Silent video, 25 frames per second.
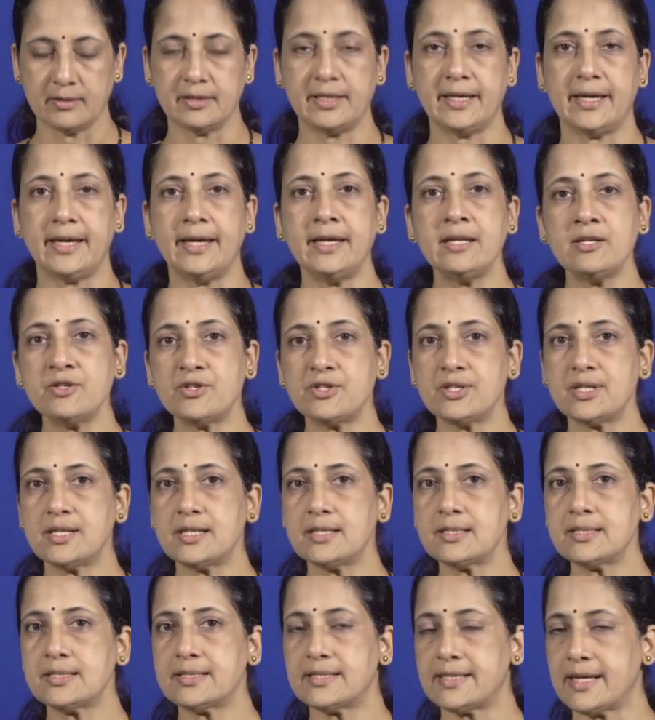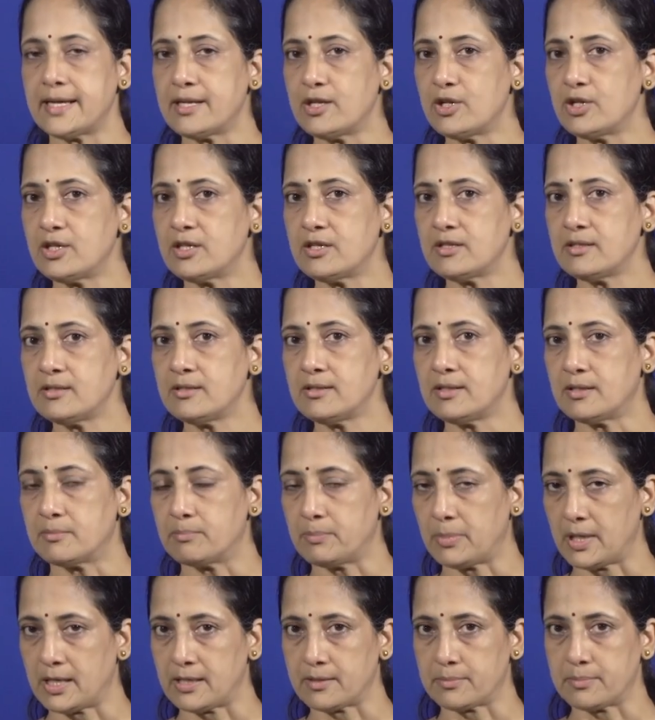The intracellular
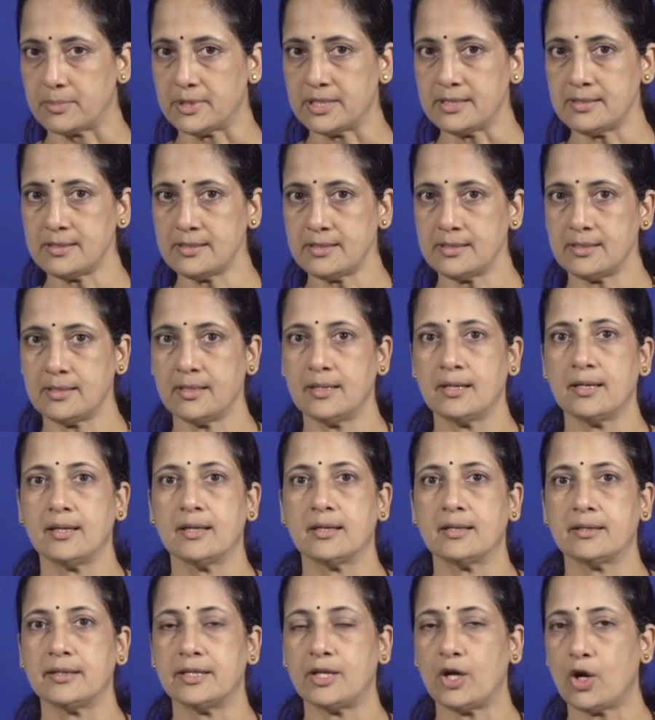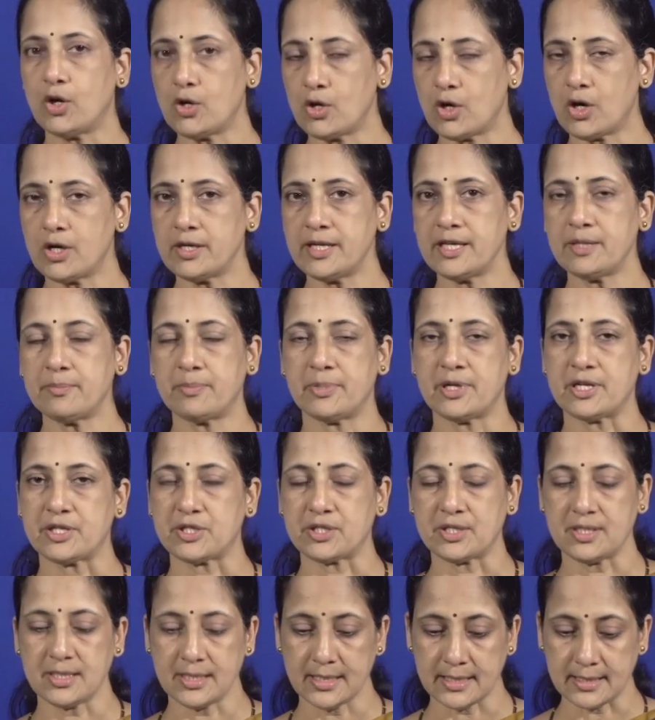compartment, the oncotic
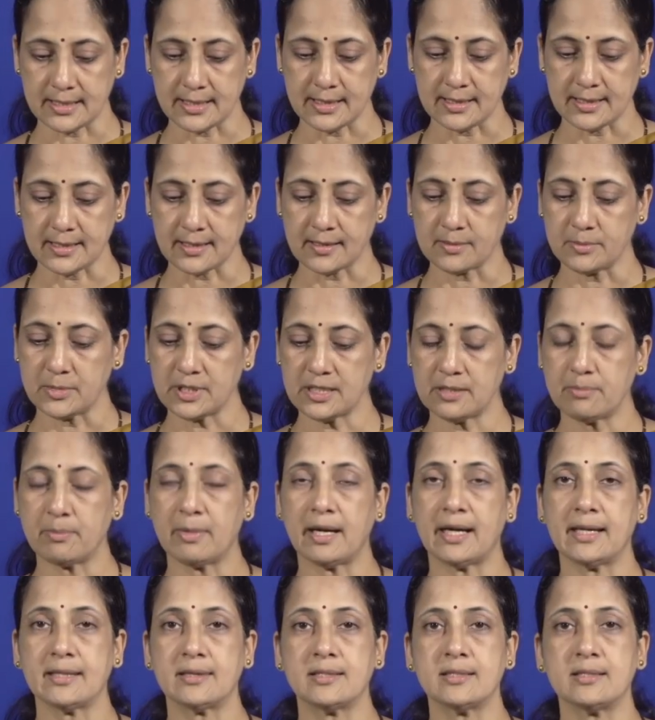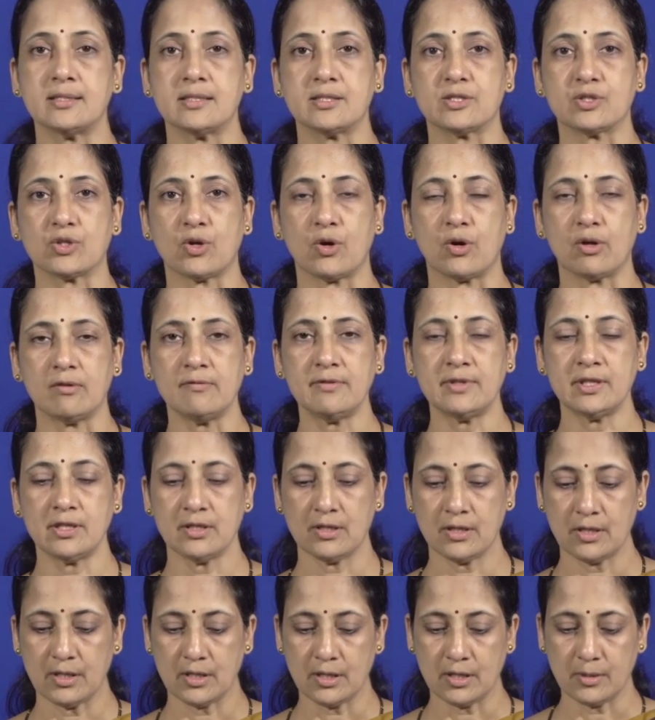pressure is determined by the dissolved
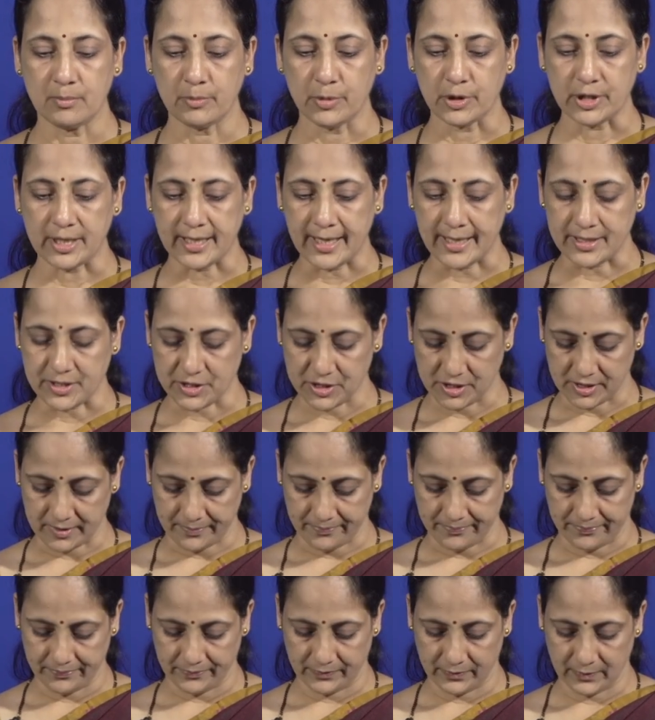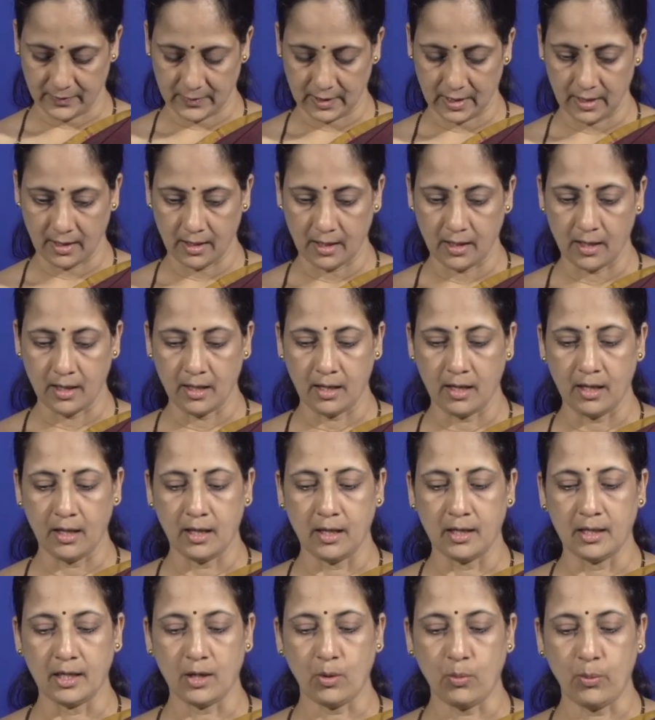potassium.
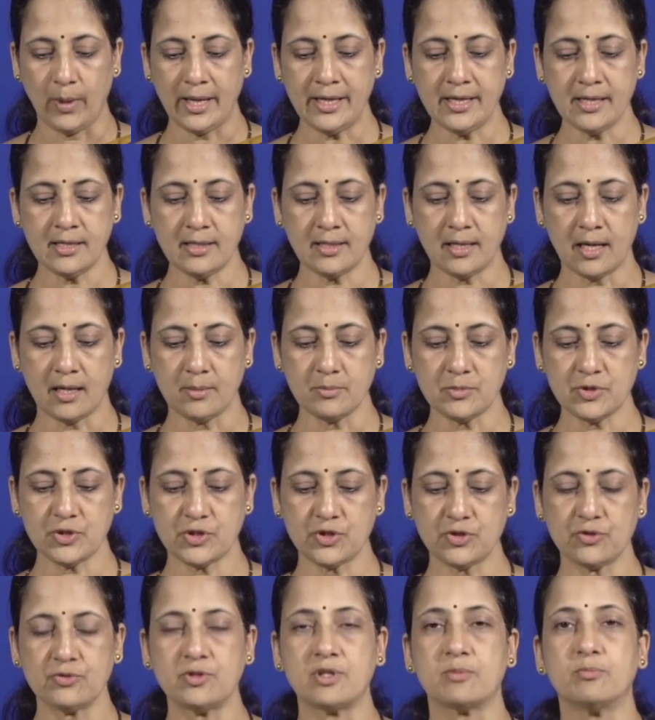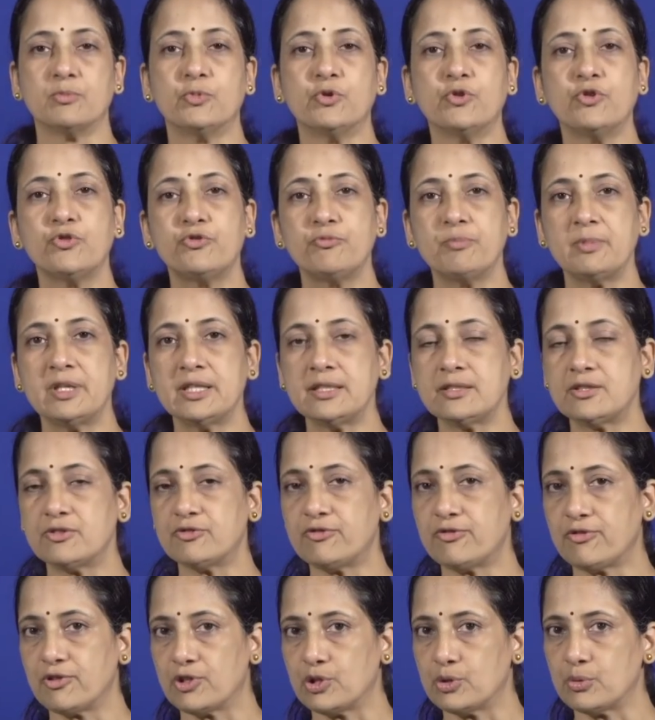Now, when it comes to the movement
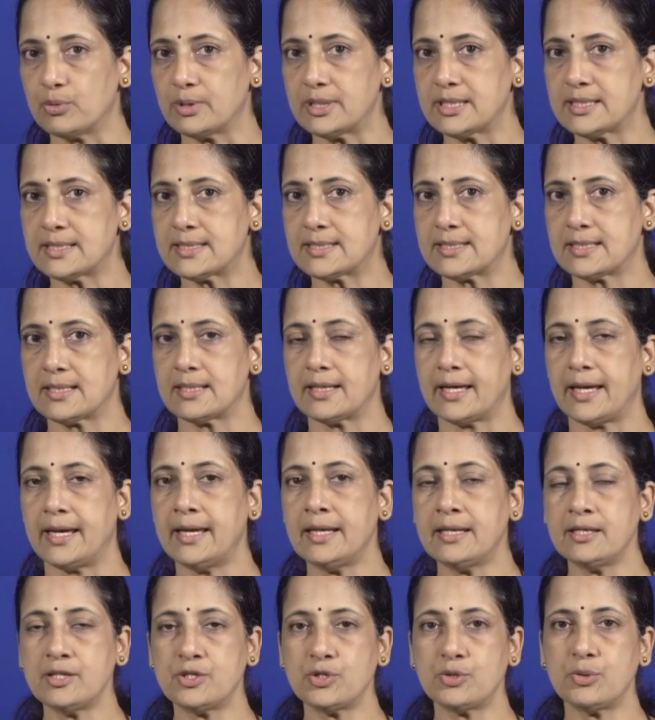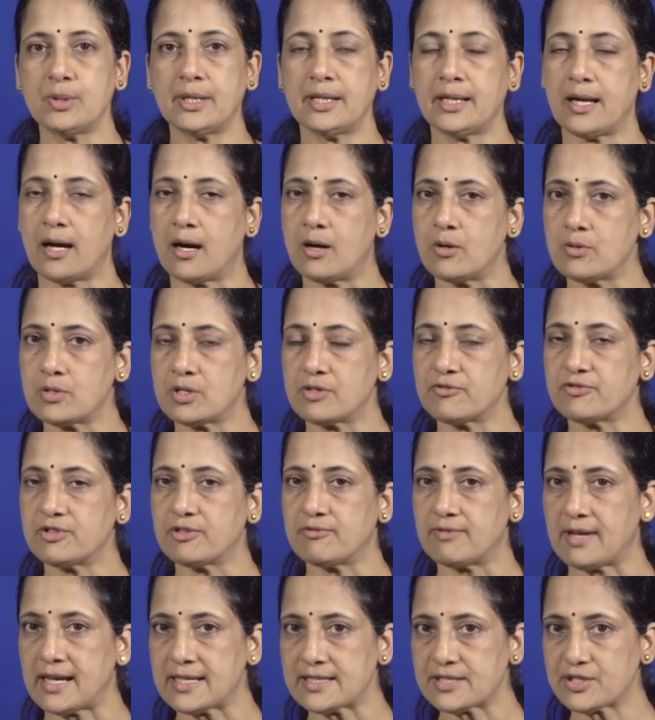of fluids into and out of
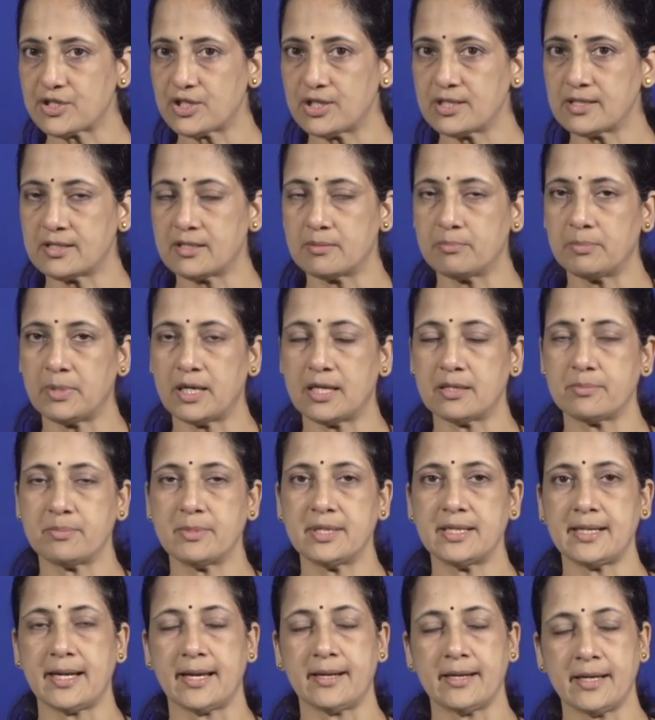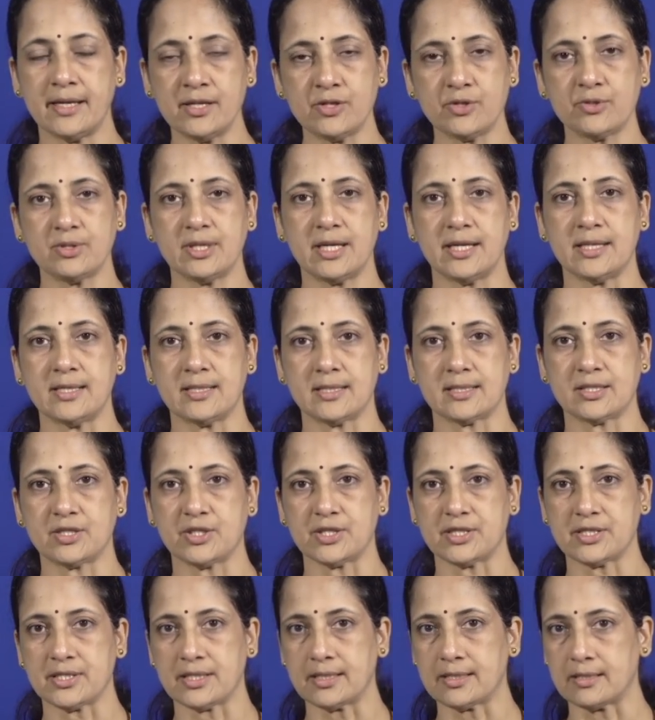the vascular compartment and into the
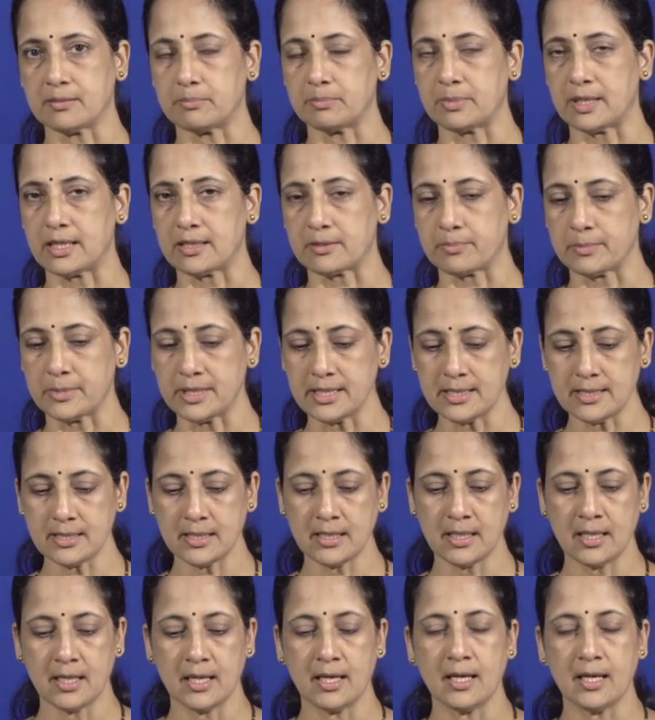interstitial compartment,